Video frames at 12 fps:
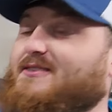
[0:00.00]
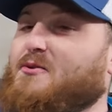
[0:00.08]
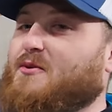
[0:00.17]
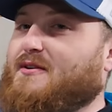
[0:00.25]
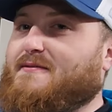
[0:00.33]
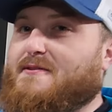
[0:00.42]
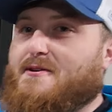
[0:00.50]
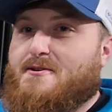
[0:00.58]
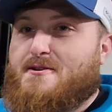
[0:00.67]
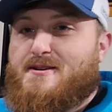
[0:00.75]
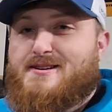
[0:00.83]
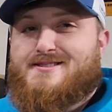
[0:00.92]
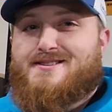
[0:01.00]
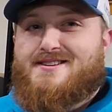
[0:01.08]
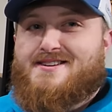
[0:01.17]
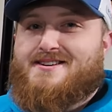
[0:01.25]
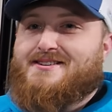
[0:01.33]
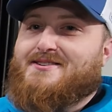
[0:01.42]
torque converter is
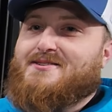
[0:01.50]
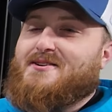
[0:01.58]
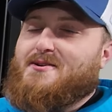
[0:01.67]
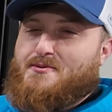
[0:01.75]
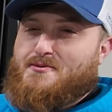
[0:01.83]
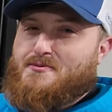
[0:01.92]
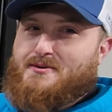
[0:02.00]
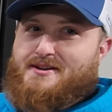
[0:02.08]
not going to hold.